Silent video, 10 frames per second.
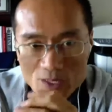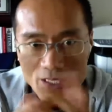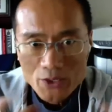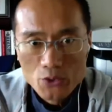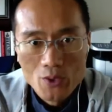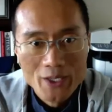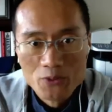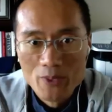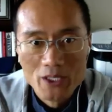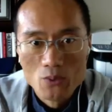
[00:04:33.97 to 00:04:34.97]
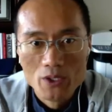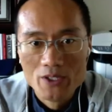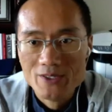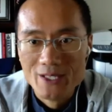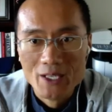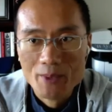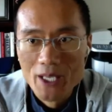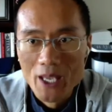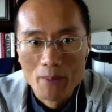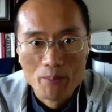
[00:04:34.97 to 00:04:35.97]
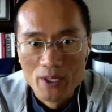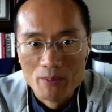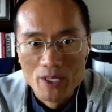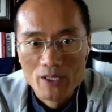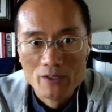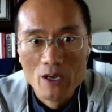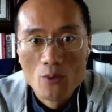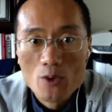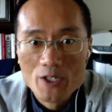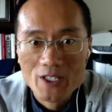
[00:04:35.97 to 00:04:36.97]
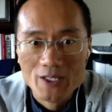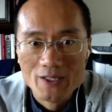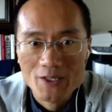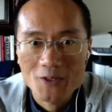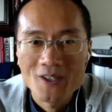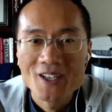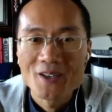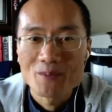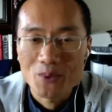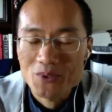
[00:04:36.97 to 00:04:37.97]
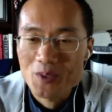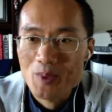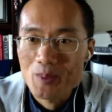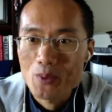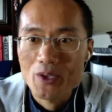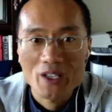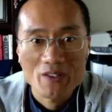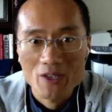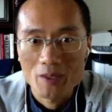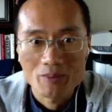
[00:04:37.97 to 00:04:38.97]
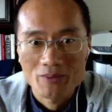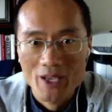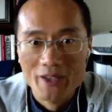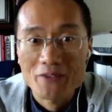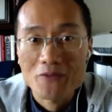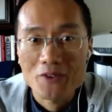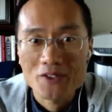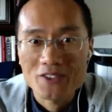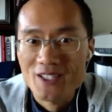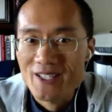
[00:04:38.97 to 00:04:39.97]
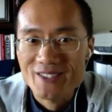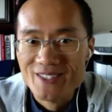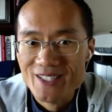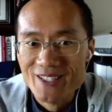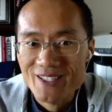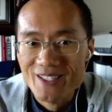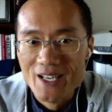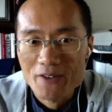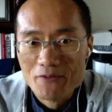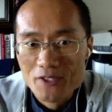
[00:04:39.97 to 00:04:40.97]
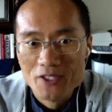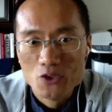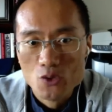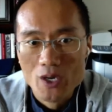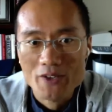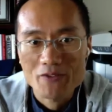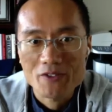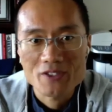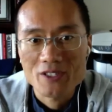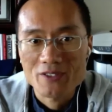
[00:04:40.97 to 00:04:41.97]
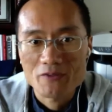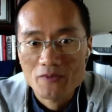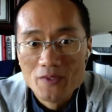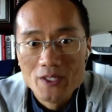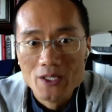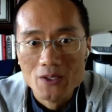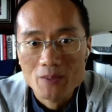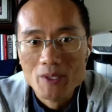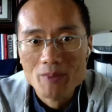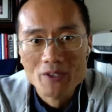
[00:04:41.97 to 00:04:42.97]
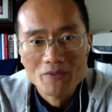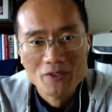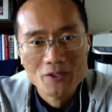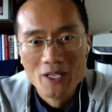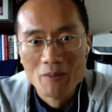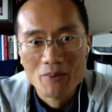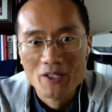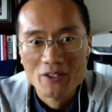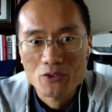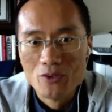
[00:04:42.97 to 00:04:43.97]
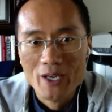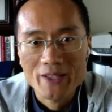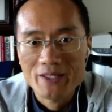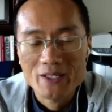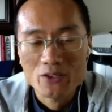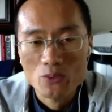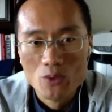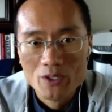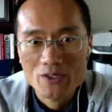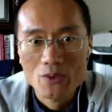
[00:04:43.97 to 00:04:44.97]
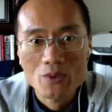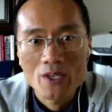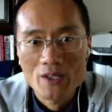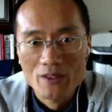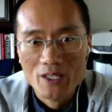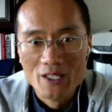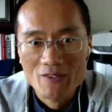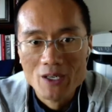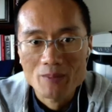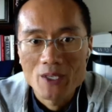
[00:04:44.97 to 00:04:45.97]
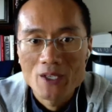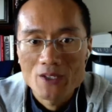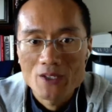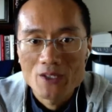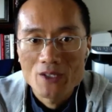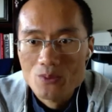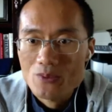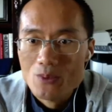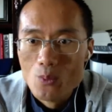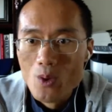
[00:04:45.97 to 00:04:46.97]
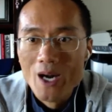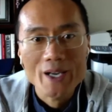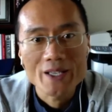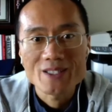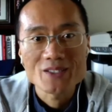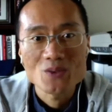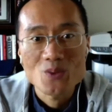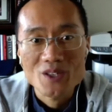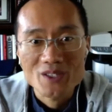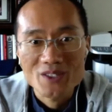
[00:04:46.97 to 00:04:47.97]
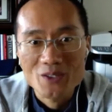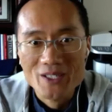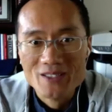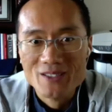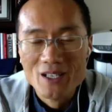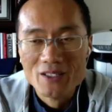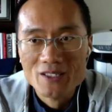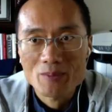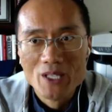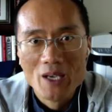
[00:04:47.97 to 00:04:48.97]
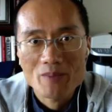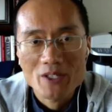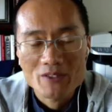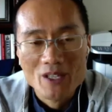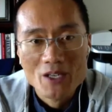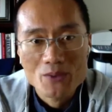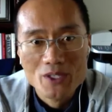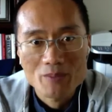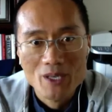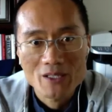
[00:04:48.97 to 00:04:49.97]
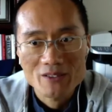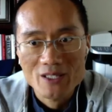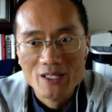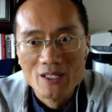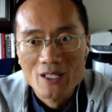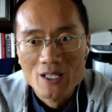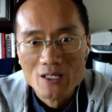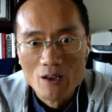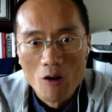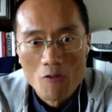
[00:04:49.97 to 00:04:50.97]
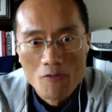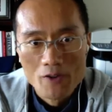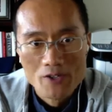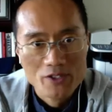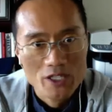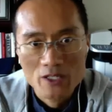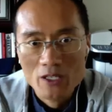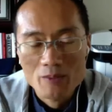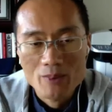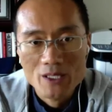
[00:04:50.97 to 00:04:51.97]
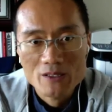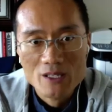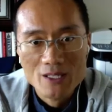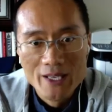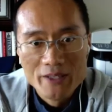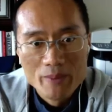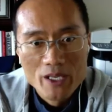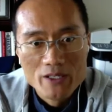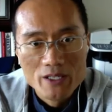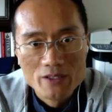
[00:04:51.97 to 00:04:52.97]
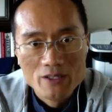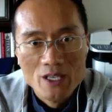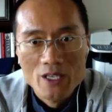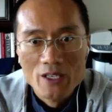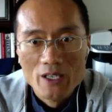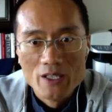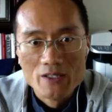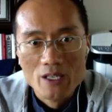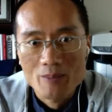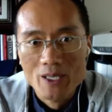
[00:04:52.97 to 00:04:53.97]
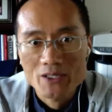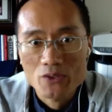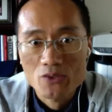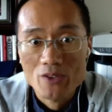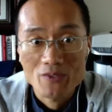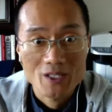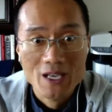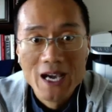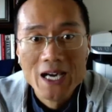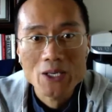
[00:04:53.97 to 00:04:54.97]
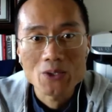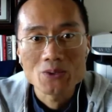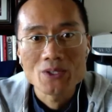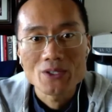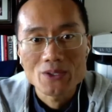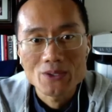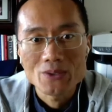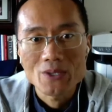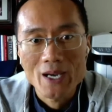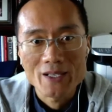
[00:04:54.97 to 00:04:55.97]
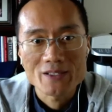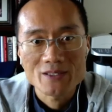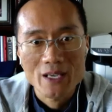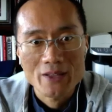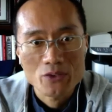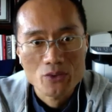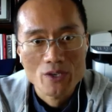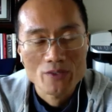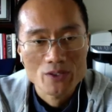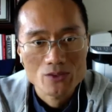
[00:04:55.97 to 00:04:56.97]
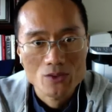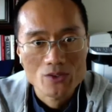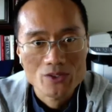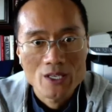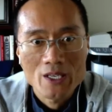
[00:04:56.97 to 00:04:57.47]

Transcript: You try to make it work, you set up a campaign, but it's not working. So most people will give up at the first, let's say, first try, first maybe a few campaigns they try that doesn't work, so they give up. So why it doesn't work? Sometimes it's not really about the offers. It's not about the landing pages. It's about the traffic, how you understand the traffic source.